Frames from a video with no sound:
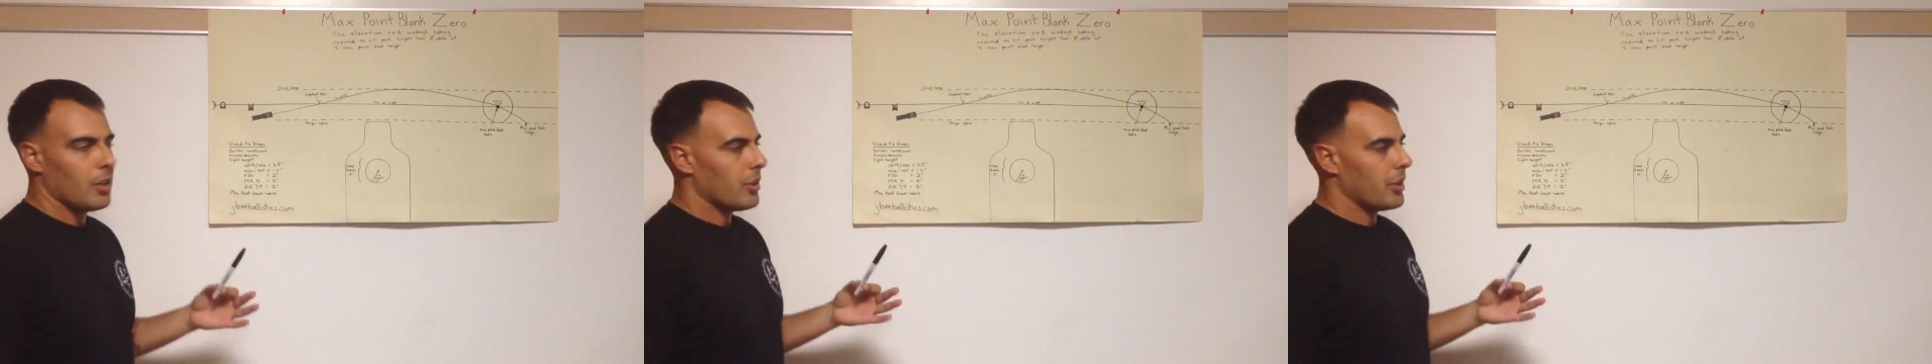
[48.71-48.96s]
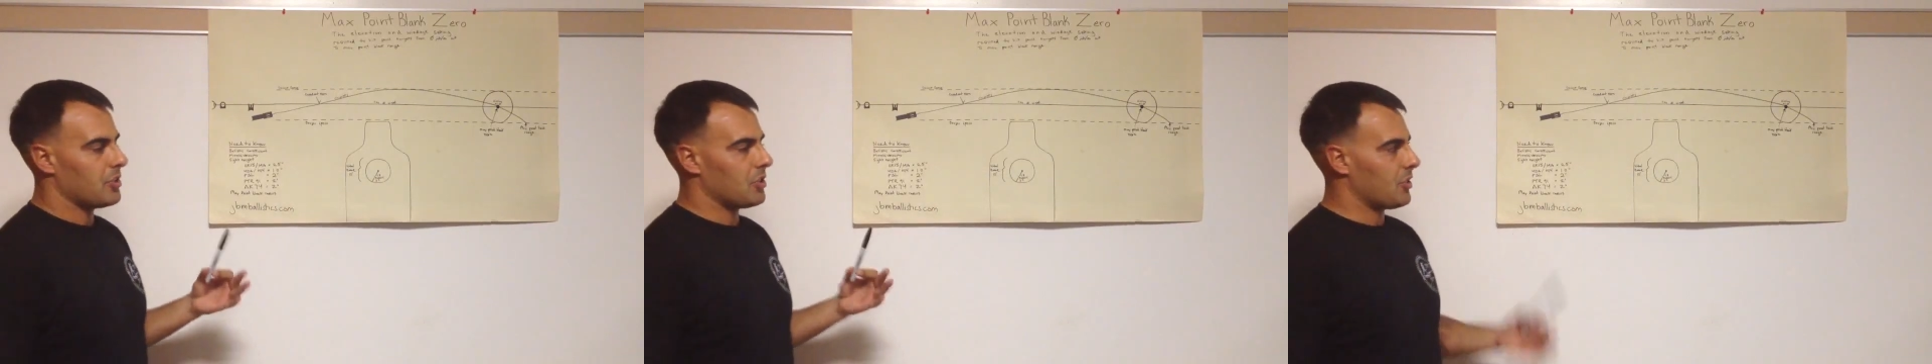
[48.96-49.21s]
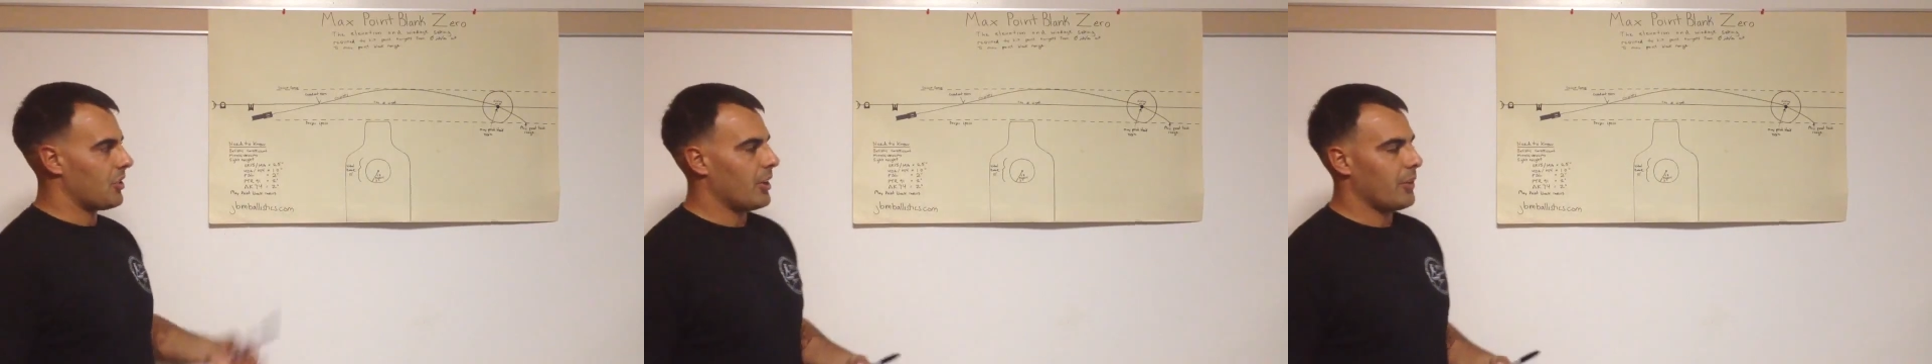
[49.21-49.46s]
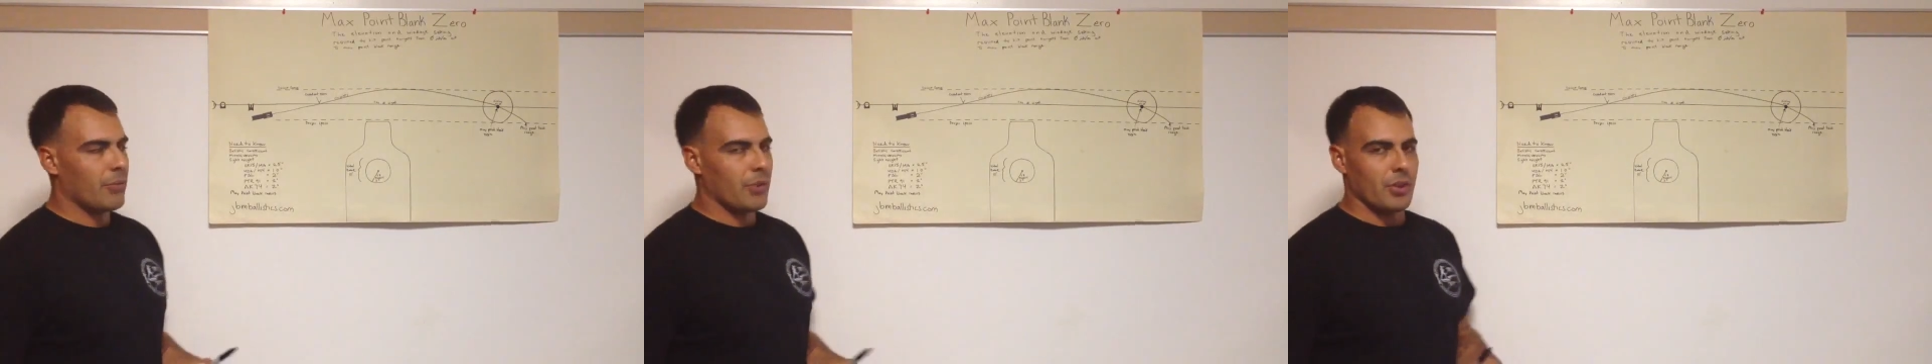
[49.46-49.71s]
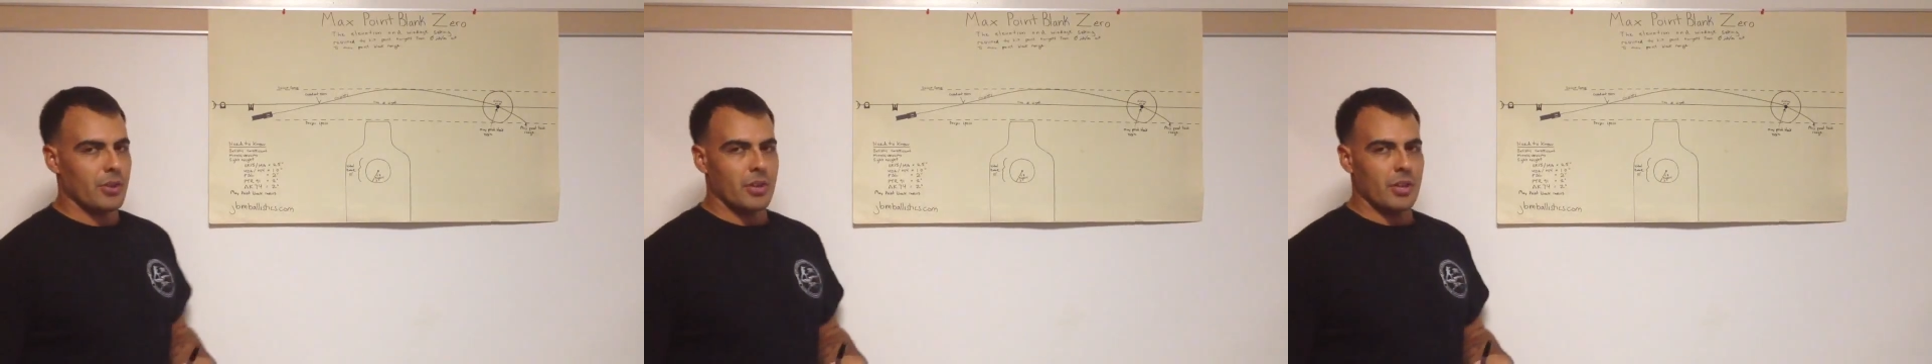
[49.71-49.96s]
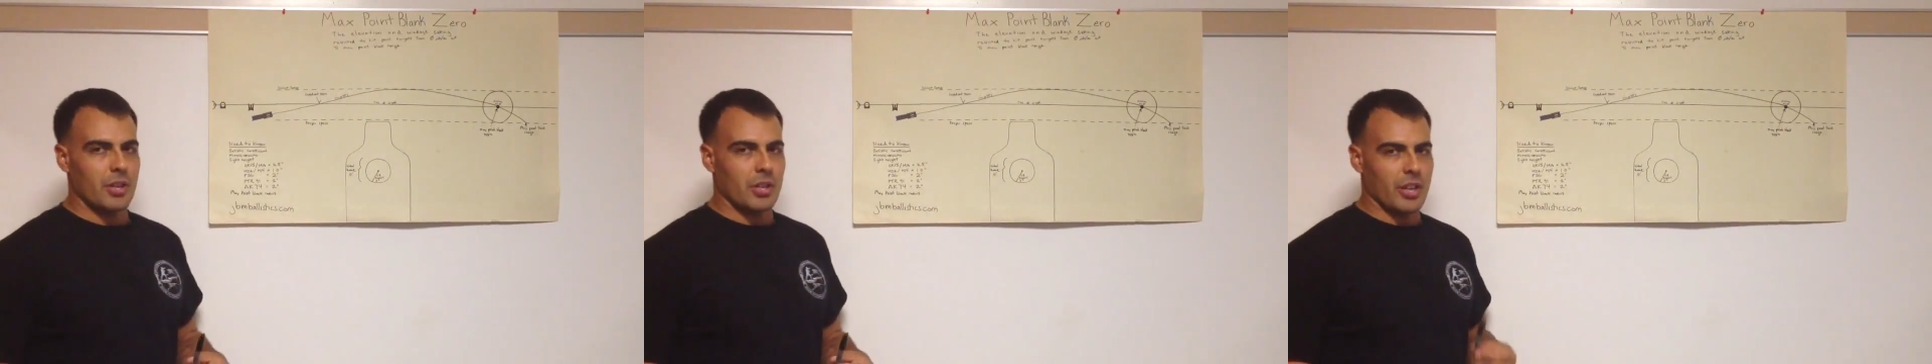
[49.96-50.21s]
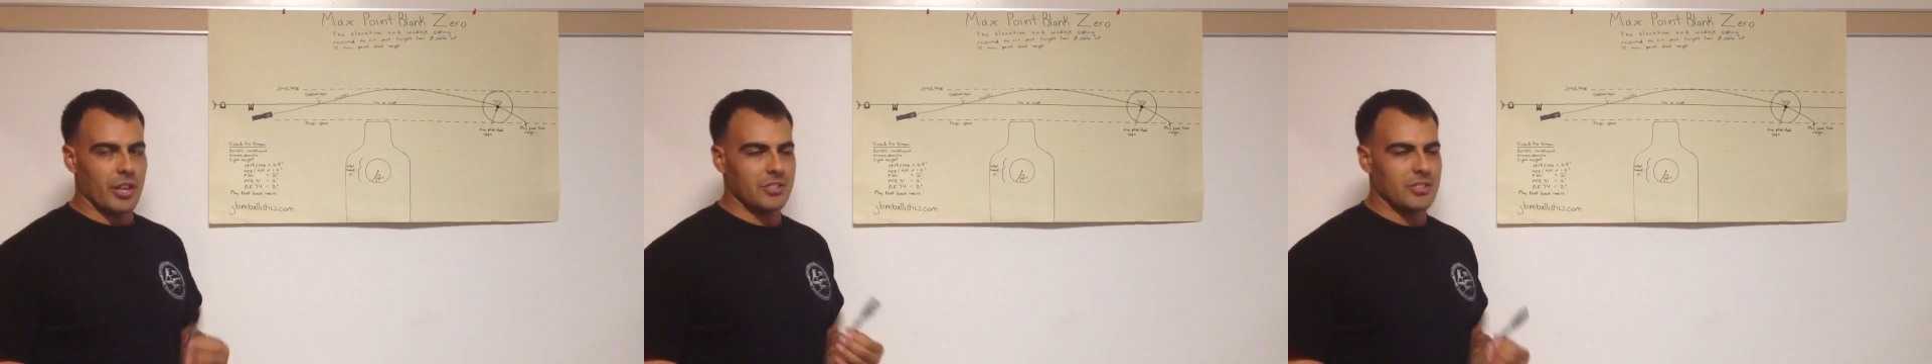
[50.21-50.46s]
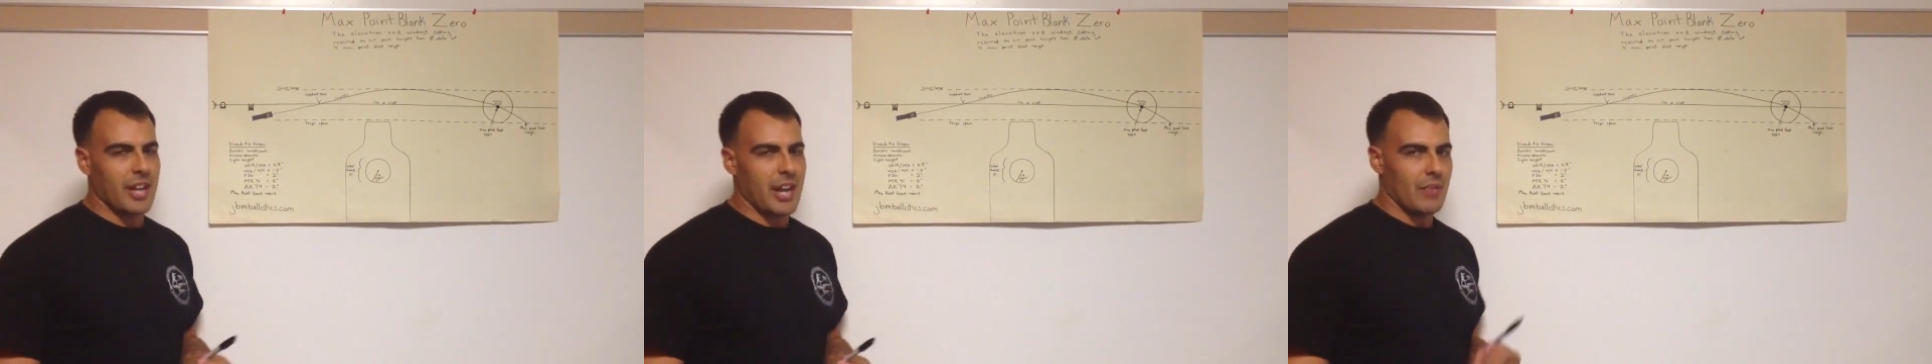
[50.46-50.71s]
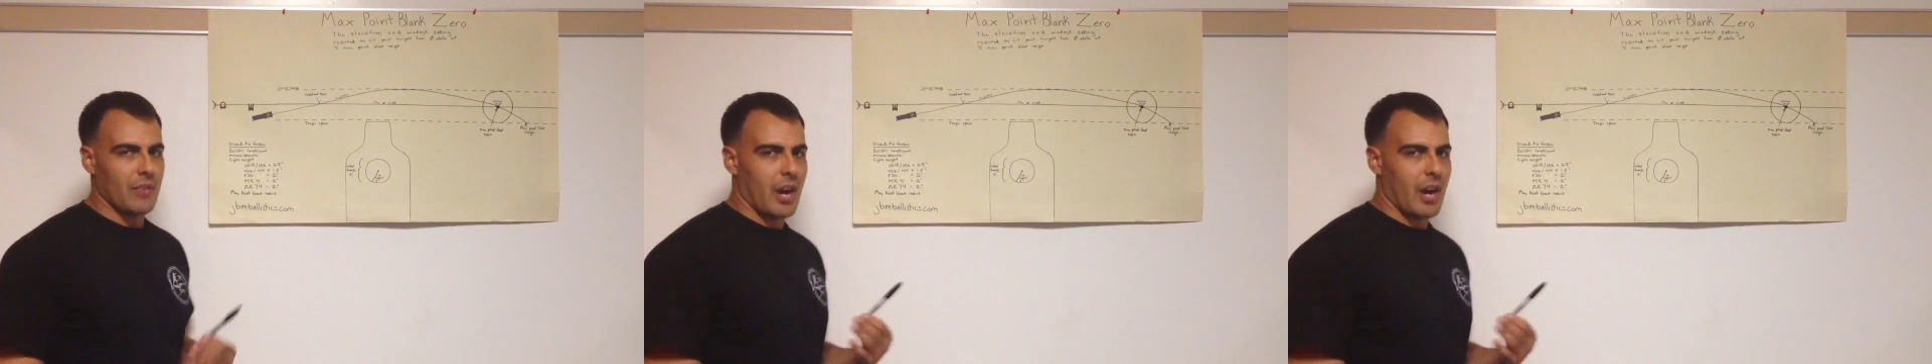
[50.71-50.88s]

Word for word: This is good for guns that have